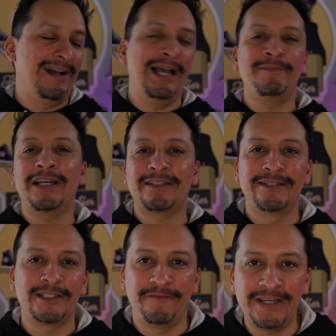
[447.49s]
I'm not
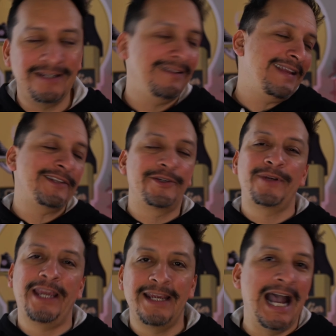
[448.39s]
six feet and that's
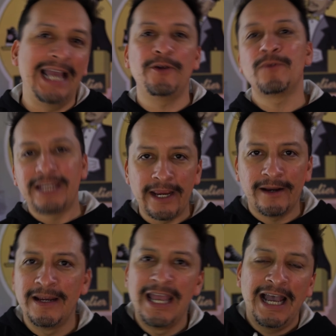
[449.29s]
okay. I don't care.